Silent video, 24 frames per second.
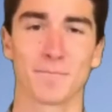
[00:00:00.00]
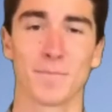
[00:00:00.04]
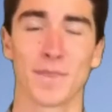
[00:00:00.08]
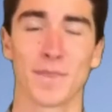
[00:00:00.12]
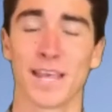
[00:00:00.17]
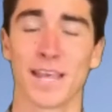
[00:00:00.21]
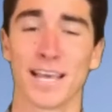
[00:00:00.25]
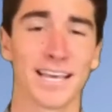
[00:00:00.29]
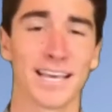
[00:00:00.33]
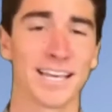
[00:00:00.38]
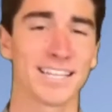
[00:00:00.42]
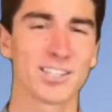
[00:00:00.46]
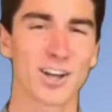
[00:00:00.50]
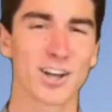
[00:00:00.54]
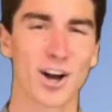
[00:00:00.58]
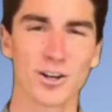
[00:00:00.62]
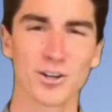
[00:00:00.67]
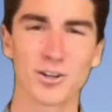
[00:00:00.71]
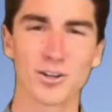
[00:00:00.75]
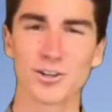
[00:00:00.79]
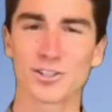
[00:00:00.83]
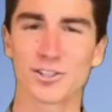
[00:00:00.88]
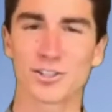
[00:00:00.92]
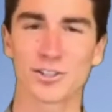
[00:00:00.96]
It's
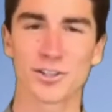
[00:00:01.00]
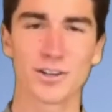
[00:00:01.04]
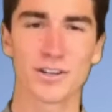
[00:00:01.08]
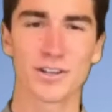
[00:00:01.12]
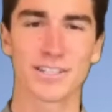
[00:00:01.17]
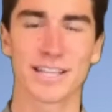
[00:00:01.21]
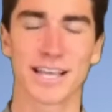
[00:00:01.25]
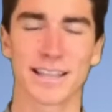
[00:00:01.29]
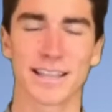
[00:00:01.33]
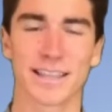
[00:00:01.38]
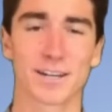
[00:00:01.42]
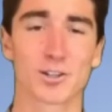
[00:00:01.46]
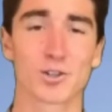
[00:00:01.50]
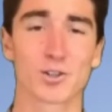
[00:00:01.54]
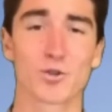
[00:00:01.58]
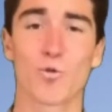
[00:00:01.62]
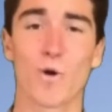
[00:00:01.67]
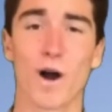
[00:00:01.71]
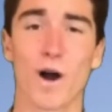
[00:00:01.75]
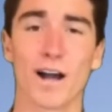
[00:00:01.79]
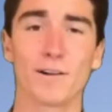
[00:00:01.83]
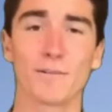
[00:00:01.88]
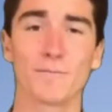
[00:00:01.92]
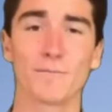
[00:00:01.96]
understood that there's a
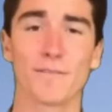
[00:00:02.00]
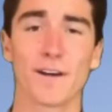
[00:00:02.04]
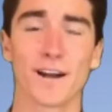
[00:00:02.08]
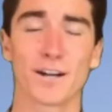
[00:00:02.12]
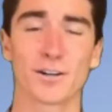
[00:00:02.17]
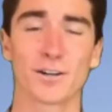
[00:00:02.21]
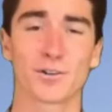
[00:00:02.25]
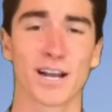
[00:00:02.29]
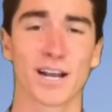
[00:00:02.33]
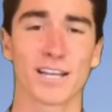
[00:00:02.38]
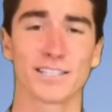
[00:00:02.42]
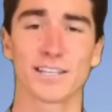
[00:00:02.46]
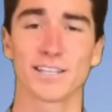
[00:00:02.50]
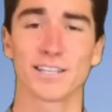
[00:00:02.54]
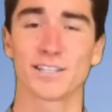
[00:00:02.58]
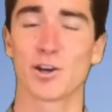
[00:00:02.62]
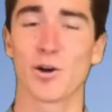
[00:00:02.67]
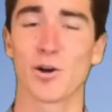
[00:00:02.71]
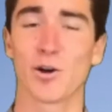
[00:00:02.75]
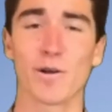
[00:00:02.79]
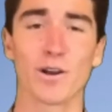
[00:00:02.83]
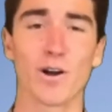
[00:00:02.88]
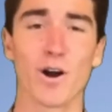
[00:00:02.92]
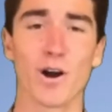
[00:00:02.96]
wildfire crisis
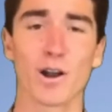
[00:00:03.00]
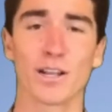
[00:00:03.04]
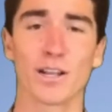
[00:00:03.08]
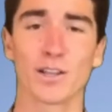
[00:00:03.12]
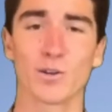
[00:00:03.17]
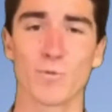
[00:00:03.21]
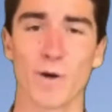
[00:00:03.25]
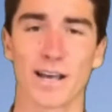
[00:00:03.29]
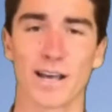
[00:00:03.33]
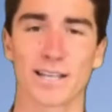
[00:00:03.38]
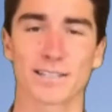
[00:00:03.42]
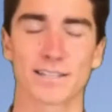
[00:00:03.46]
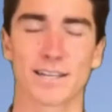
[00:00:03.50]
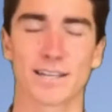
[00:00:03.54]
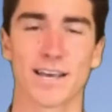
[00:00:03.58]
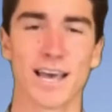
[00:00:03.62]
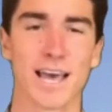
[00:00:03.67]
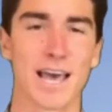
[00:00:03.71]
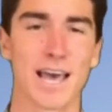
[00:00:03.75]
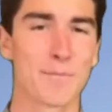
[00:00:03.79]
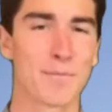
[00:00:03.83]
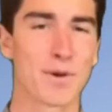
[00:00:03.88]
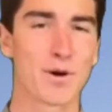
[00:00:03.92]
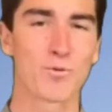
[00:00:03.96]
going on in the West,
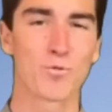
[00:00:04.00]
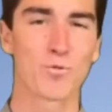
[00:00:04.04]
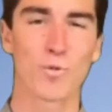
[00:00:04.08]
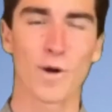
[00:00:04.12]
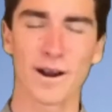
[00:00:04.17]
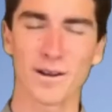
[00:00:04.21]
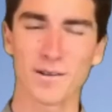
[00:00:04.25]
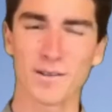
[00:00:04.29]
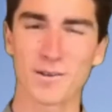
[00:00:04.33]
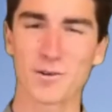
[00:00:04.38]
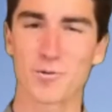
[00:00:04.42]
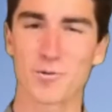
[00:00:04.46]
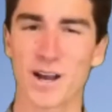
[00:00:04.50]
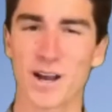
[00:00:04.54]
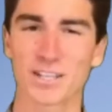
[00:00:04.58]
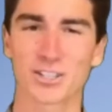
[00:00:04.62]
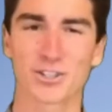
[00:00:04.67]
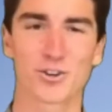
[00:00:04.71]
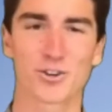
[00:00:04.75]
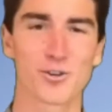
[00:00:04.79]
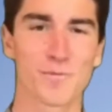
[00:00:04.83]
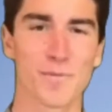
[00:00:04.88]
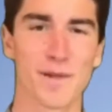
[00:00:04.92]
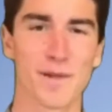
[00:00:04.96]
but where the question
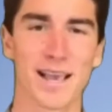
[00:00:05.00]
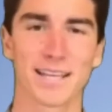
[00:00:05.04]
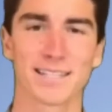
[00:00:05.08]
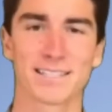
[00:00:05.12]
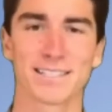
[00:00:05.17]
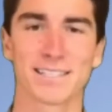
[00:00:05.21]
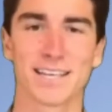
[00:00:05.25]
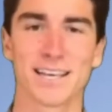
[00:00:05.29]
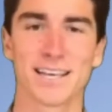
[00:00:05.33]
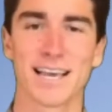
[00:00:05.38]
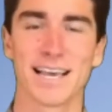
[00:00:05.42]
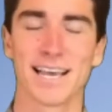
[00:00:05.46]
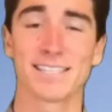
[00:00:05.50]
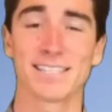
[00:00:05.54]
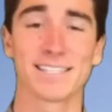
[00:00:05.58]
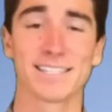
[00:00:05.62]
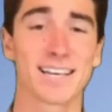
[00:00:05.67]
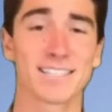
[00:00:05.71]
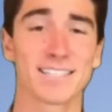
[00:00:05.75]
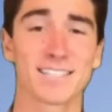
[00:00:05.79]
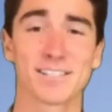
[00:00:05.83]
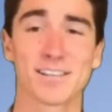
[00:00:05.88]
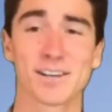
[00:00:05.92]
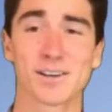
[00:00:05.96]
remains is as
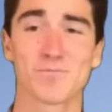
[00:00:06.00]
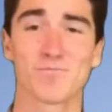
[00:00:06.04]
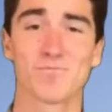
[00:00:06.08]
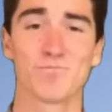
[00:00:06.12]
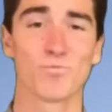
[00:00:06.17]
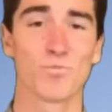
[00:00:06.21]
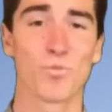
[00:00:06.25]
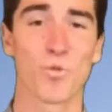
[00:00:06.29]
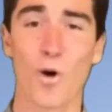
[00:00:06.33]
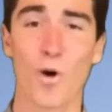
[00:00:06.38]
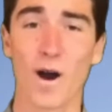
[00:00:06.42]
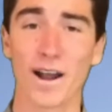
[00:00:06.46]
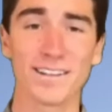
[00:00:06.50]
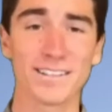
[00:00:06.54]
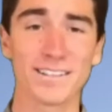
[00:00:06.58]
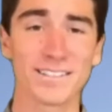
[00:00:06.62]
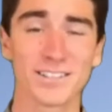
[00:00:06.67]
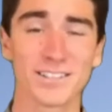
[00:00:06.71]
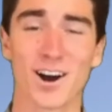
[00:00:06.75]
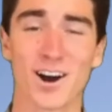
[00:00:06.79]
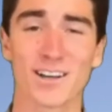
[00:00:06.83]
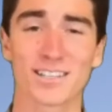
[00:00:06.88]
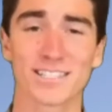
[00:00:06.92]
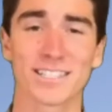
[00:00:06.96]
to what is
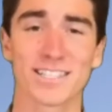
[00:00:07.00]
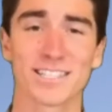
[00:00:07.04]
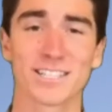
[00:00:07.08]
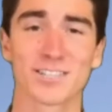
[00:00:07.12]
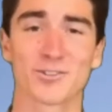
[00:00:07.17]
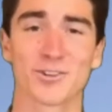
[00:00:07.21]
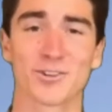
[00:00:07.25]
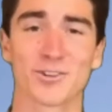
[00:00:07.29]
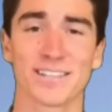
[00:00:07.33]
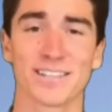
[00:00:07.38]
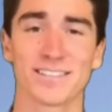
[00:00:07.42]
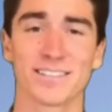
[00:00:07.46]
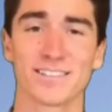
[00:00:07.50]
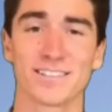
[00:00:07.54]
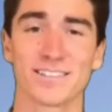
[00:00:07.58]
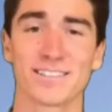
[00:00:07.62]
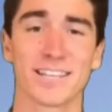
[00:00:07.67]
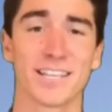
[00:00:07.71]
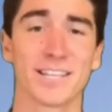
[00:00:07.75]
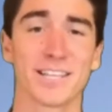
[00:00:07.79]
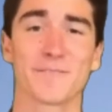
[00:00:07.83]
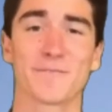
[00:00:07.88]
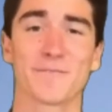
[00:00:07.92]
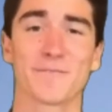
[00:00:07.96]
causing this crisis in
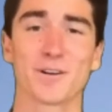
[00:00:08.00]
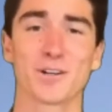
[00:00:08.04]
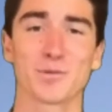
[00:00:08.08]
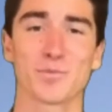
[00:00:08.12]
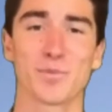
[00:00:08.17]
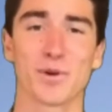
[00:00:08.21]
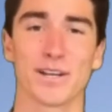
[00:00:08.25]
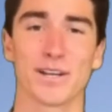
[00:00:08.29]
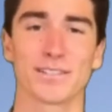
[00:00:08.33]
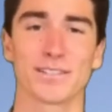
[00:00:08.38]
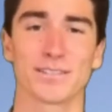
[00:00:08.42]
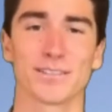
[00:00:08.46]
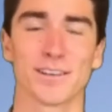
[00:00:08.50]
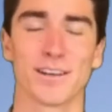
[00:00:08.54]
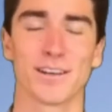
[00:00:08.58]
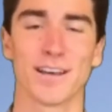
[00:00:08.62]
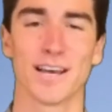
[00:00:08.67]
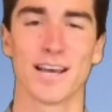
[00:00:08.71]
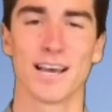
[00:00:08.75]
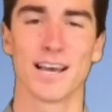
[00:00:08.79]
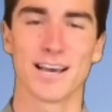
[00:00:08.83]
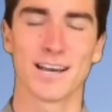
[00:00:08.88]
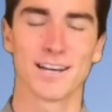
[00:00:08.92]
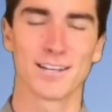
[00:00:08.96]
the first place.
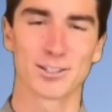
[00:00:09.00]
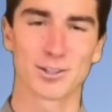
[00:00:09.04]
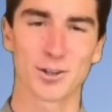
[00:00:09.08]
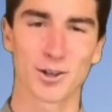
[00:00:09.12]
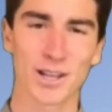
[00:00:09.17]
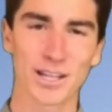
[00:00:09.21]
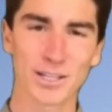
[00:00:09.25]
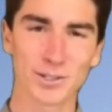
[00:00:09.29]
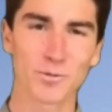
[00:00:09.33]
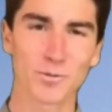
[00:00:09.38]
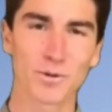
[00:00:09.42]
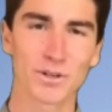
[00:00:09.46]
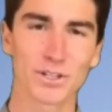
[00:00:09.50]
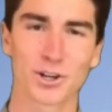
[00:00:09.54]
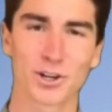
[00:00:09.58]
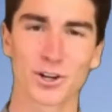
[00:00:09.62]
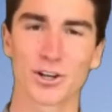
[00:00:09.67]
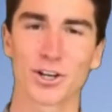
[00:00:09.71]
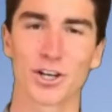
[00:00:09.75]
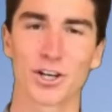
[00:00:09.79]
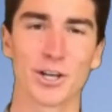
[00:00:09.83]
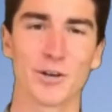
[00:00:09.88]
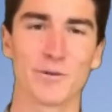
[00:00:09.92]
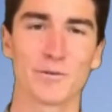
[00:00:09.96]
So let's return to
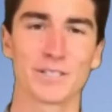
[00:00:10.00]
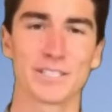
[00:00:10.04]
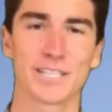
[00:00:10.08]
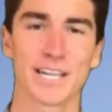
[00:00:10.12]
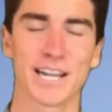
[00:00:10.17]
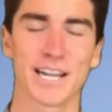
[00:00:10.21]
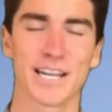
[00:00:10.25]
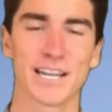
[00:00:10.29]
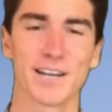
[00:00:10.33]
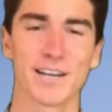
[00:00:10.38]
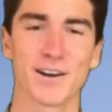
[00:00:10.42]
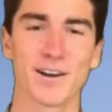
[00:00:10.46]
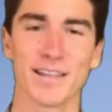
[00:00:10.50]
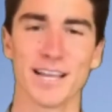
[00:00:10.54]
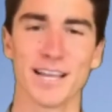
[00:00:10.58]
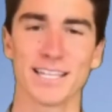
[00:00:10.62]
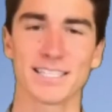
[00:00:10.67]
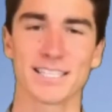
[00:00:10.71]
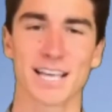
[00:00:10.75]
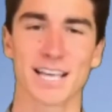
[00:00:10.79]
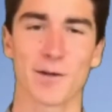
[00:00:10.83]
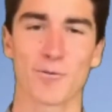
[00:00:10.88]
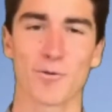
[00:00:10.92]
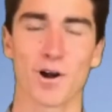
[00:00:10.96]
you standing on that
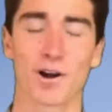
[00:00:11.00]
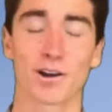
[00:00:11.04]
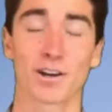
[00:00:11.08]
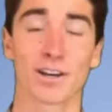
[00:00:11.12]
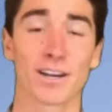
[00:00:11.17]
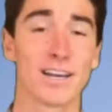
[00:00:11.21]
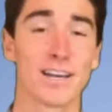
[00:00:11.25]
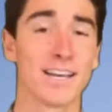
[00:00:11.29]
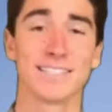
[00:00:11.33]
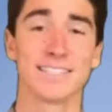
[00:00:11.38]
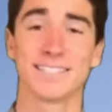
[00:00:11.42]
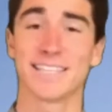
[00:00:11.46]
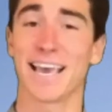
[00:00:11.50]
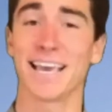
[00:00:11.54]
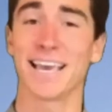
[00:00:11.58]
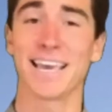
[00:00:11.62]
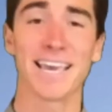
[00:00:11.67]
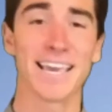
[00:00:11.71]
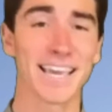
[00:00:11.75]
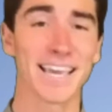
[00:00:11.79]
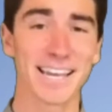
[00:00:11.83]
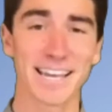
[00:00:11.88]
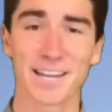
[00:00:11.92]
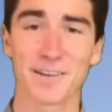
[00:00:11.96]
sidewalk, taking
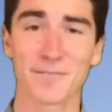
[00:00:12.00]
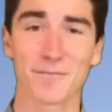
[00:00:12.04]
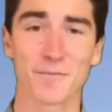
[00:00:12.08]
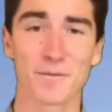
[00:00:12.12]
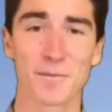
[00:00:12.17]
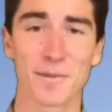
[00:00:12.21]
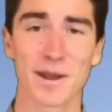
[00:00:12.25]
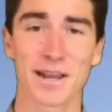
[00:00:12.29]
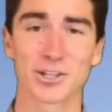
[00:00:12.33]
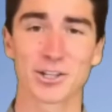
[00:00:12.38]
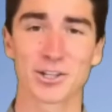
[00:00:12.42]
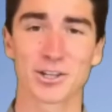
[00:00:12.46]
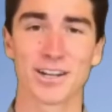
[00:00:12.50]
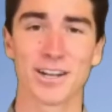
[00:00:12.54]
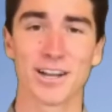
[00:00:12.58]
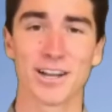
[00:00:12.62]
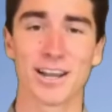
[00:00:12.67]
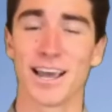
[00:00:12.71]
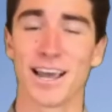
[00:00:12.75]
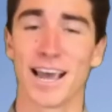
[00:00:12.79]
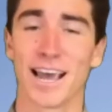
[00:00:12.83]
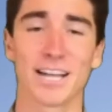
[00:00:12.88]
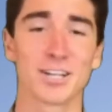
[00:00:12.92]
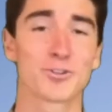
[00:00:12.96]
in information,
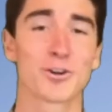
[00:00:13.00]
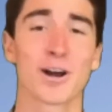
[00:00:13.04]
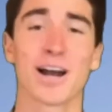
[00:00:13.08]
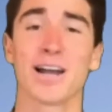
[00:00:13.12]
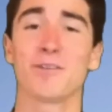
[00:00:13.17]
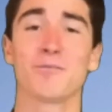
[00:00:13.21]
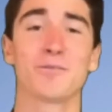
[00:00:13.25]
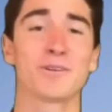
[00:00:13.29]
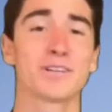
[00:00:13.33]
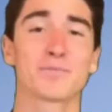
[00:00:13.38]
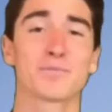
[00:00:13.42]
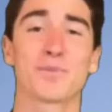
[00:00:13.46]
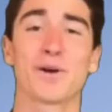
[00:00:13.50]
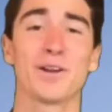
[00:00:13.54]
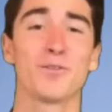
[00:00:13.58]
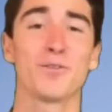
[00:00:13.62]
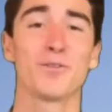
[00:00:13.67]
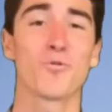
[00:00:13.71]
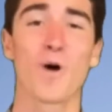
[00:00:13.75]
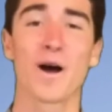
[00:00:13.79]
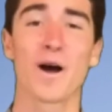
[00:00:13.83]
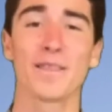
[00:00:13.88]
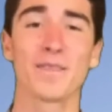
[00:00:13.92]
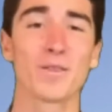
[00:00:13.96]
and trying to explain
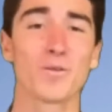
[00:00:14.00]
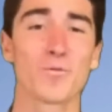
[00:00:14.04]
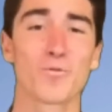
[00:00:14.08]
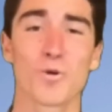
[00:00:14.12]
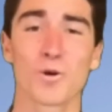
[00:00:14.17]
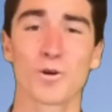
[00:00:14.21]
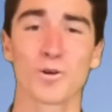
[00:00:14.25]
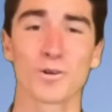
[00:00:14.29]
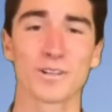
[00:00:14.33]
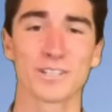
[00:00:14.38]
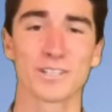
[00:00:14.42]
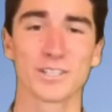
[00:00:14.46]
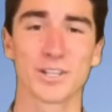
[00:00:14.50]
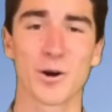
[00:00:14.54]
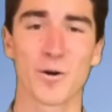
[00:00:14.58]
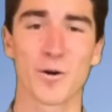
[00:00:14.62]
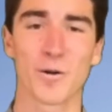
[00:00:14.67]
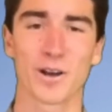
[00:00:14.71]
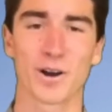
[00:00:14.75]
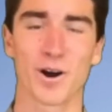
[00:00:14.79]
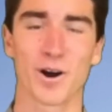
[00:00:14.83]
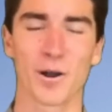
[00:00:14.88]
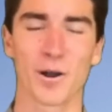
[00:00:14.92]
what in the world is going on.